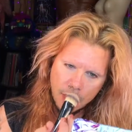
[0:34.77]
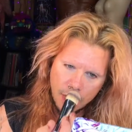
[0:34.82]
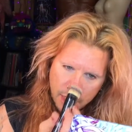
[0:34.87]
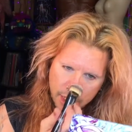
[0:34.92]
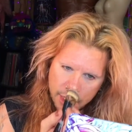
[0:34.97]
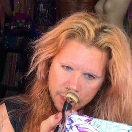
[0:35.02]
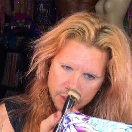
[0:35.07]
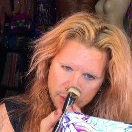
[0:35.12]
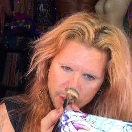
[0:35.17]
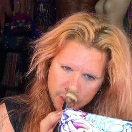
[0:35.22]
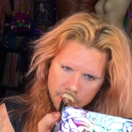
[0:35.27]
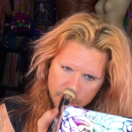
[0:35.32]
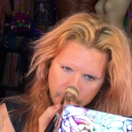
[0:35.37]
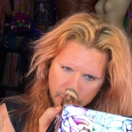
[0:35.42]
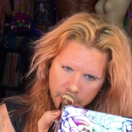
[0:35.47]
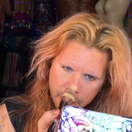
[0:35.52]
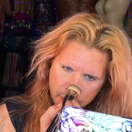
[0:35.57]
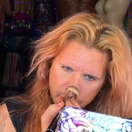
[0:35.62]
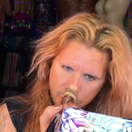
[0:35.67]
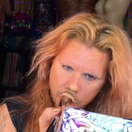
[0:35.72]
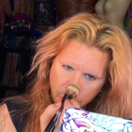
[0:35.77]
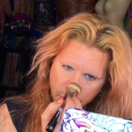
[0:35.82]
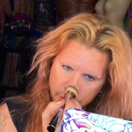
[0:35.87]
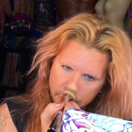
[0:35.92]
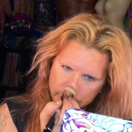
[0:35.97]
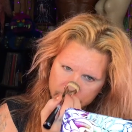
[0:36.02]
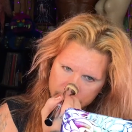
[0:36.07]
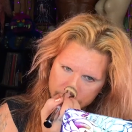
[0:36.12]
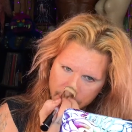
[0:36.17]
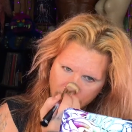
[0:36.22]
I actually spent quite
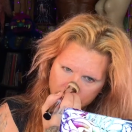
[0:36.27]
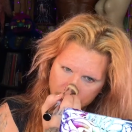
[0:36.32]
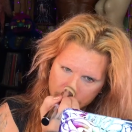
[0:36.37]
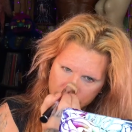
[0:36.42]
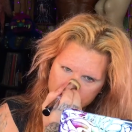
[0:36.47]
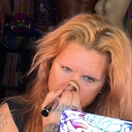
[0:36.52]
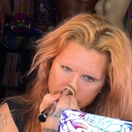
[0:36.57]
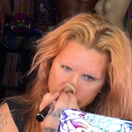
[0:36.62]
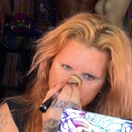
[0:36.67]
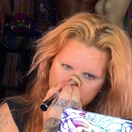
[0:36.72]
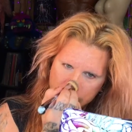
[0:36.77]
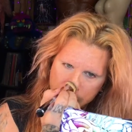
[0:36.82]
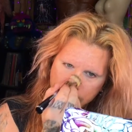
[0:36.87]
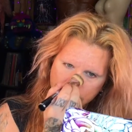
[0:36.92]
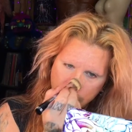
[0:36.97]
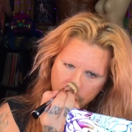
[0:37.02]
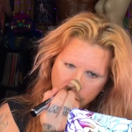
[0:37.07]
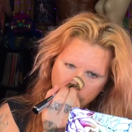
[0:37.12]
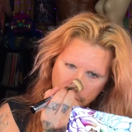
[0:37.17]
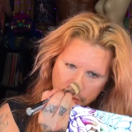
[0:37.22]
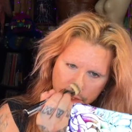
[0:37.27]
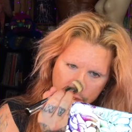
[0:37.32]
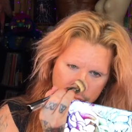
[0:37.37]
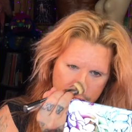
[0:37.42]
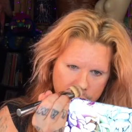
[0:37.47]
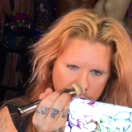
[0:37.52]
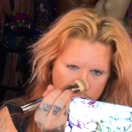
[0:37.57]
a bit of time on skincare already